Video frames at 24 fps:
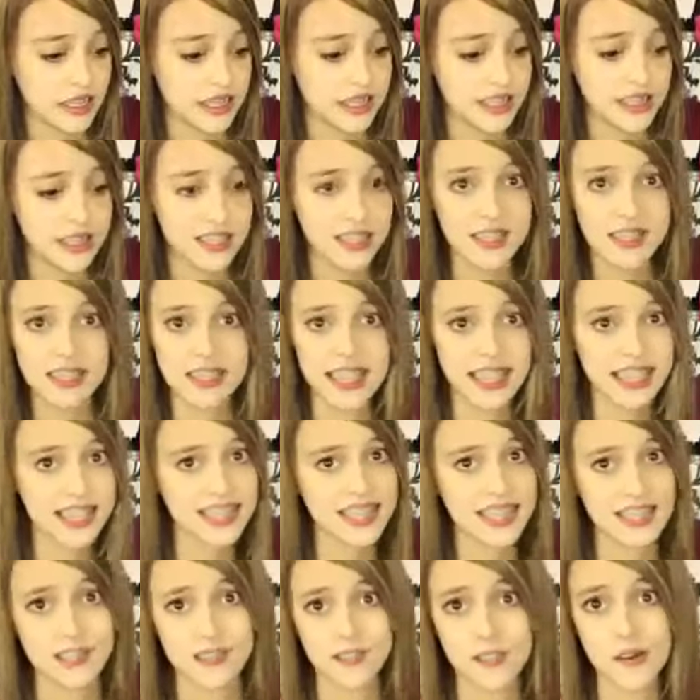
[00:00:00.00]

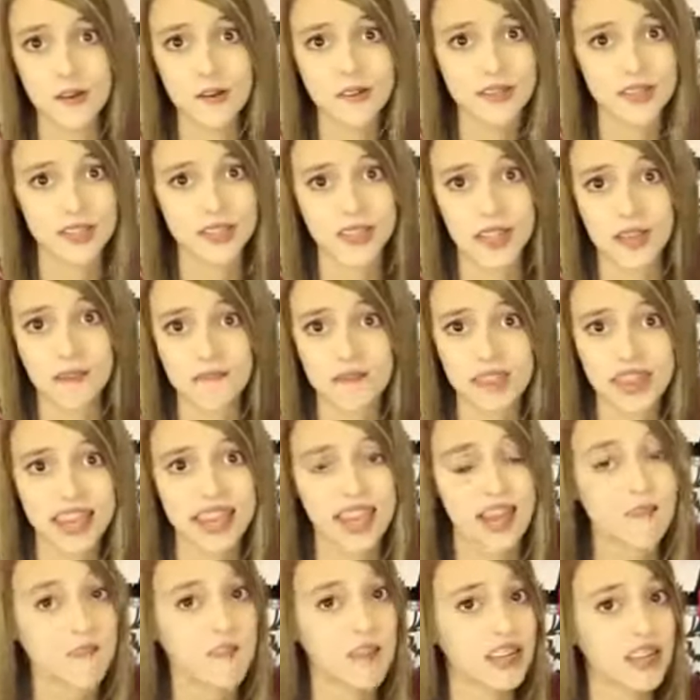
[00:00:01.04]
six years old or
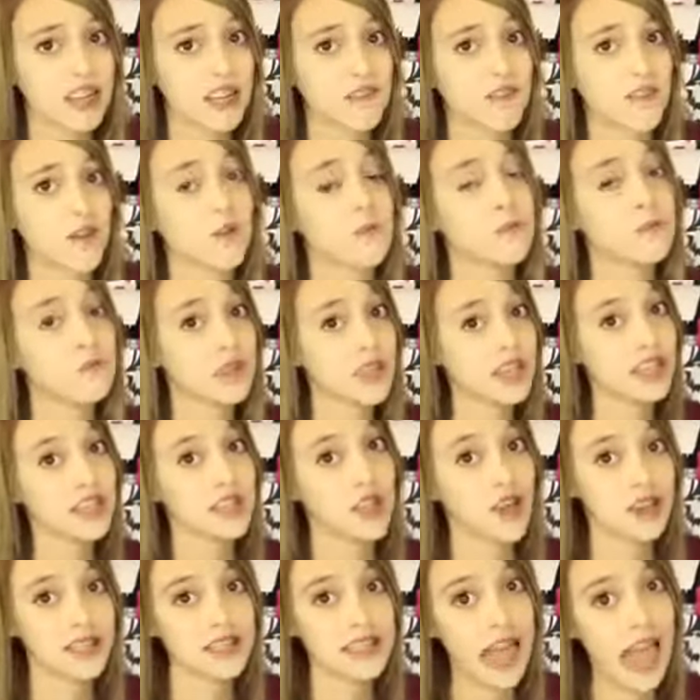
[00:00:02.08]
something. I've wanted it for a really
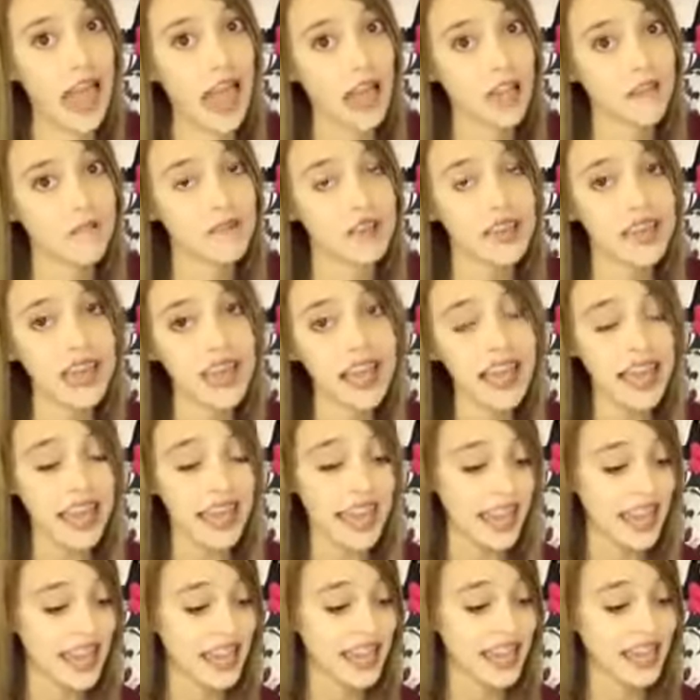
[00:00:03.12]
long time.
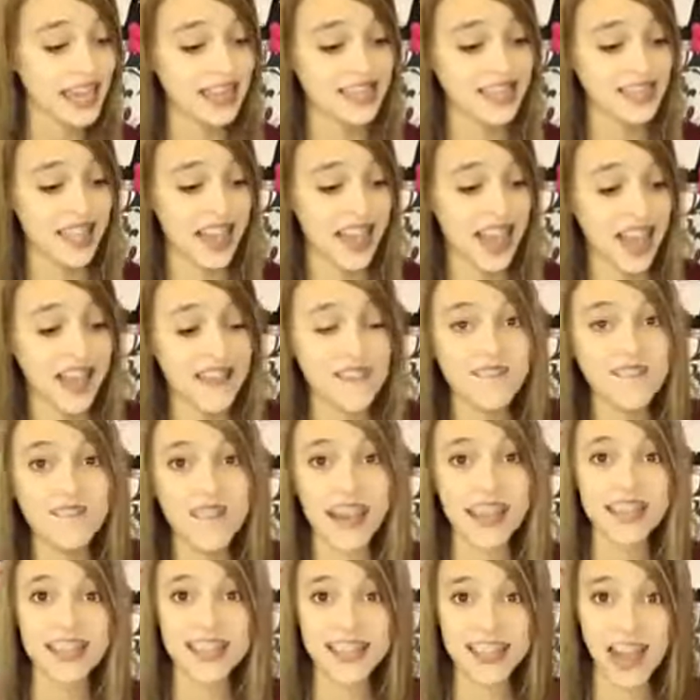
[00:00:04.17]
And I
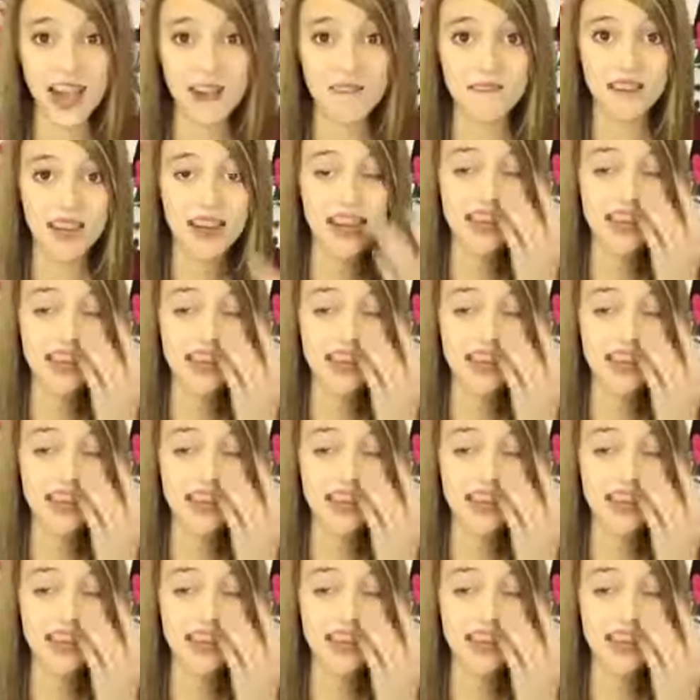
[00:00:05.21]
finally got